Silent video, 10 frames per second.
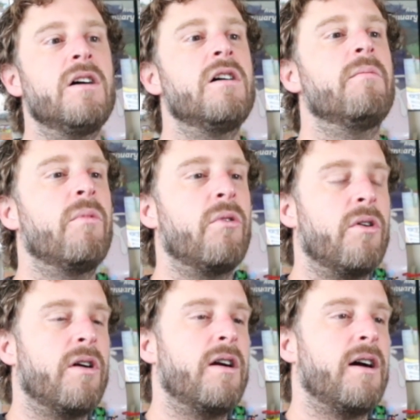
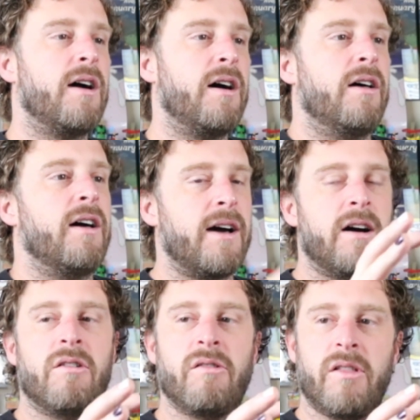more
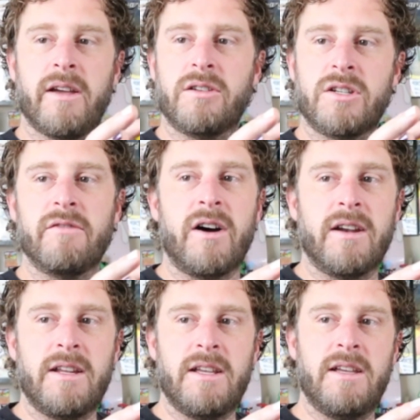how like
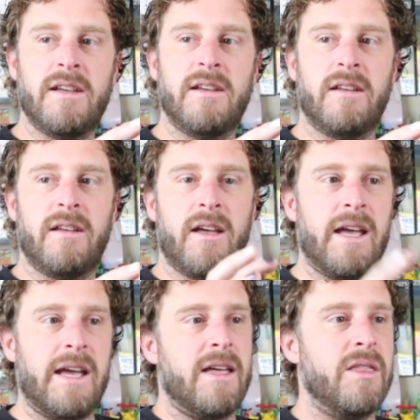Giovanni
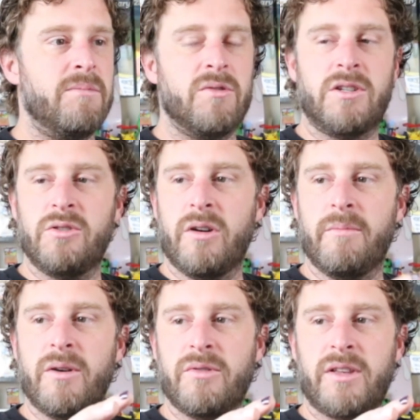and the Mewtwo are
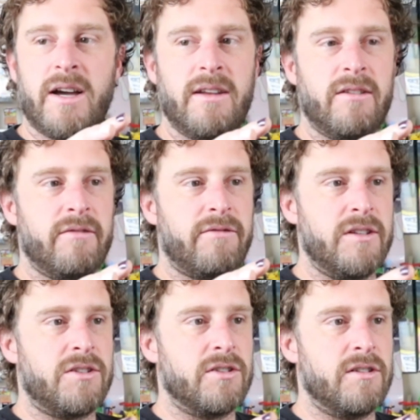both kind of
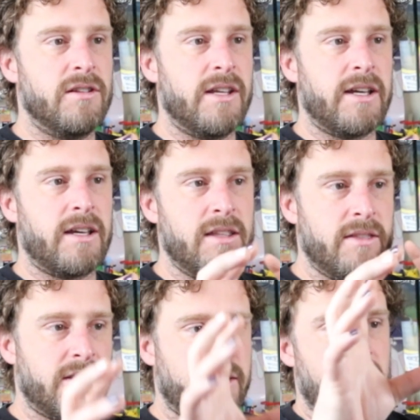featured like in
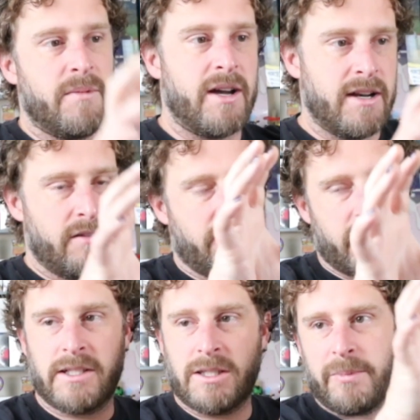the same kind of
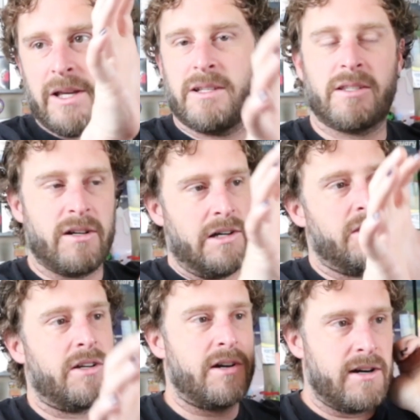like space on
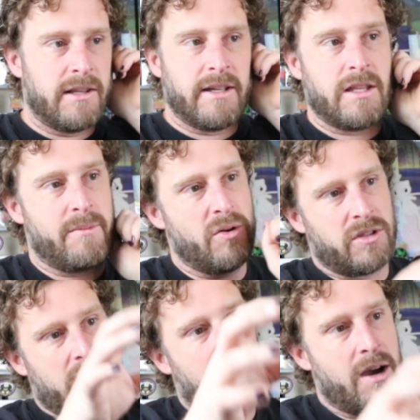the card. Like they both
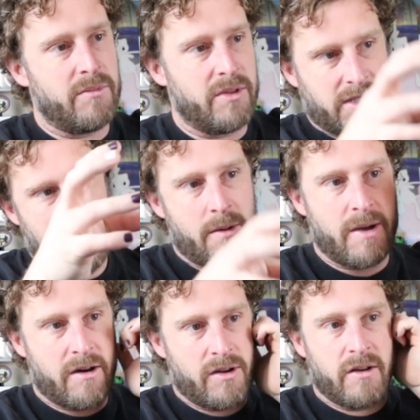take up the same
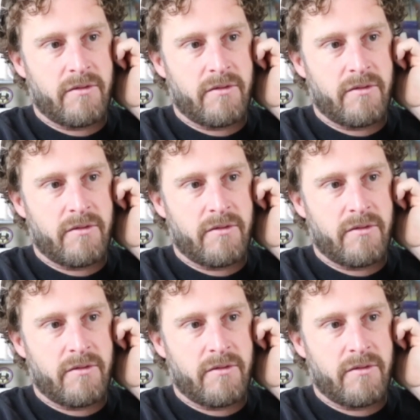amount of